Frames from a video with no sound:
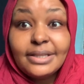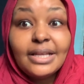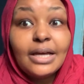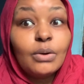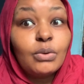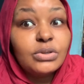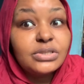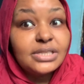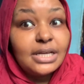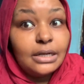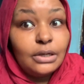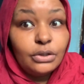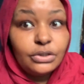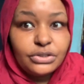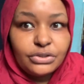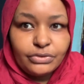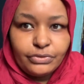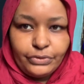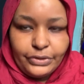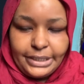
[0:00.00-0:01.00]
there was a
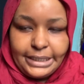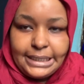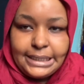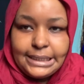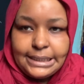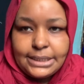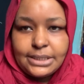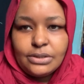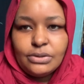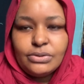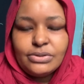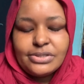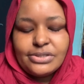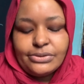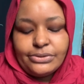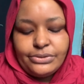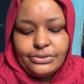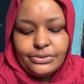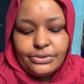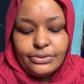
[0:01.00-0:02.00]
lot of heat also,
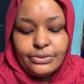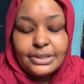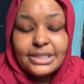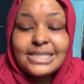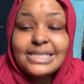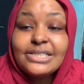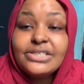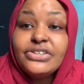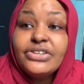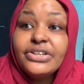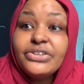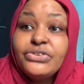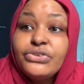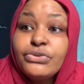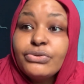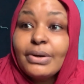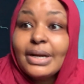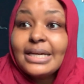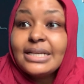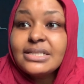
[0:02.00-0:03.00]
you know. It's the
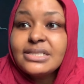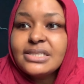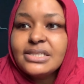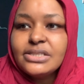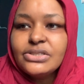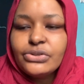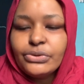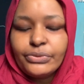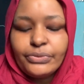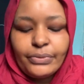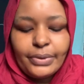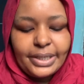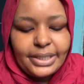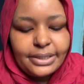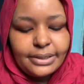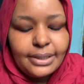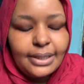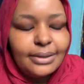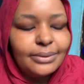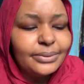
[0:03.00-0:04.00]
dry season right
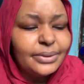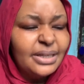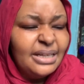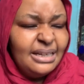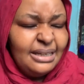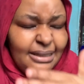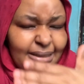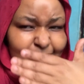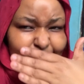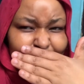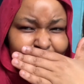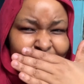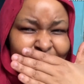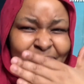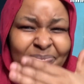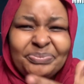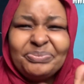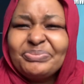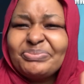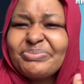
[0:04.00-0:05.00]
now.
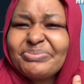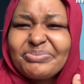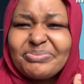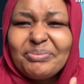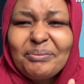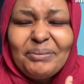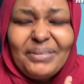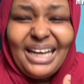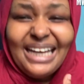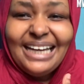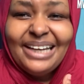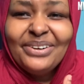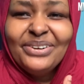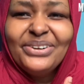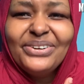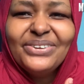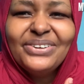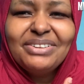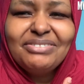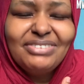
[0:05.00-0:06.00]
I
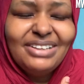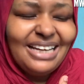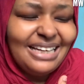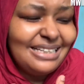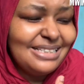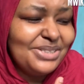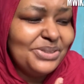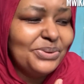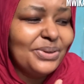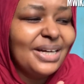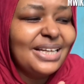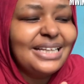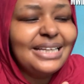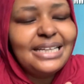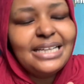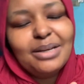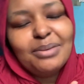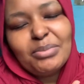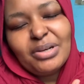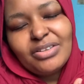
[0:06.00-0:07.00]
don't know if guys you can
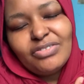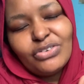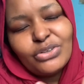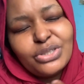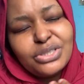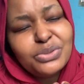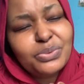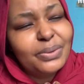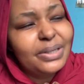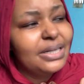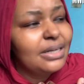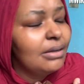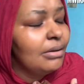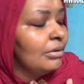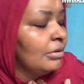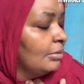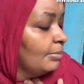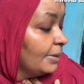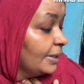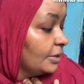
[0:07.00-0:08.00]
hear my voice well.
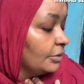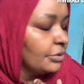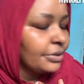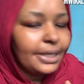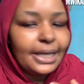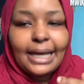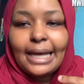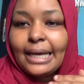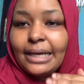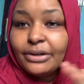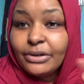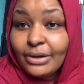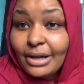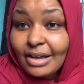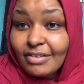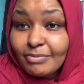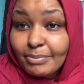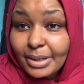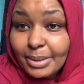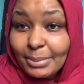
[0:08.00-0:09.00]
Oh my god, I don't
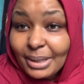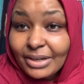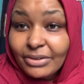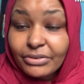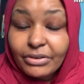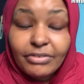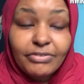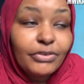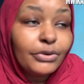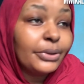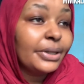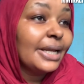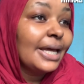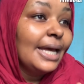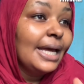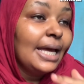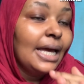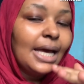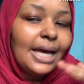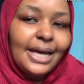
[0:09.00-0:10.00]
have my microphone,
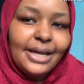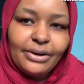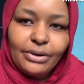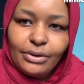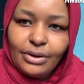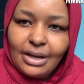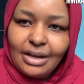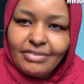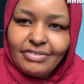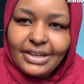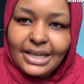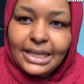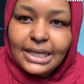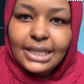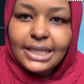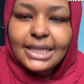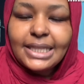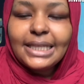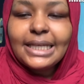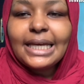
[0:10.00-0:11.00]
I don't have
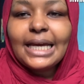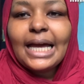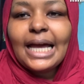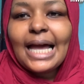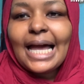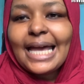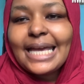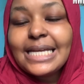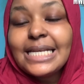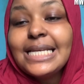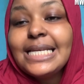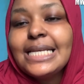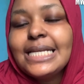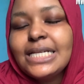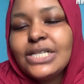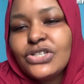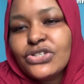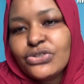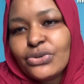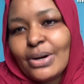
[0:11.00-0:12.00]
anything. I
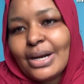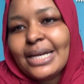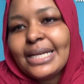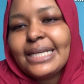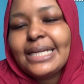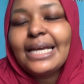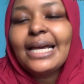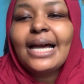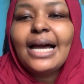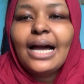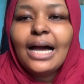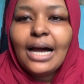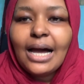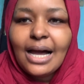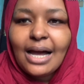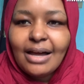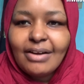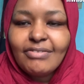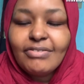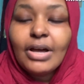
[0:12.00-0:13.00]
literally
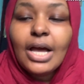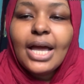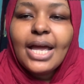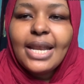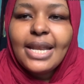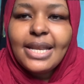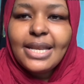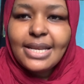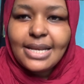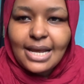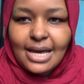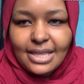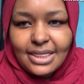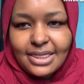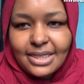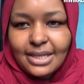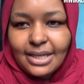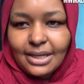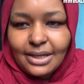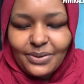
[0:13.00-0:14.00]
have
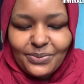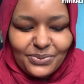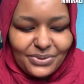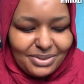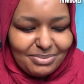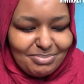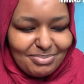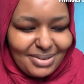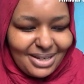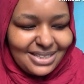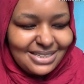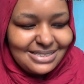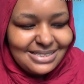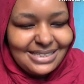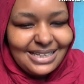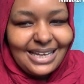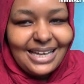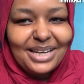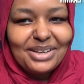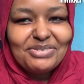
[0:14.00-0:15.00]
nothing with
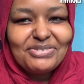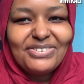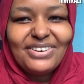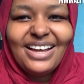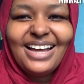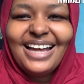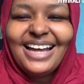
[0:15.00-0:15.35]
myself.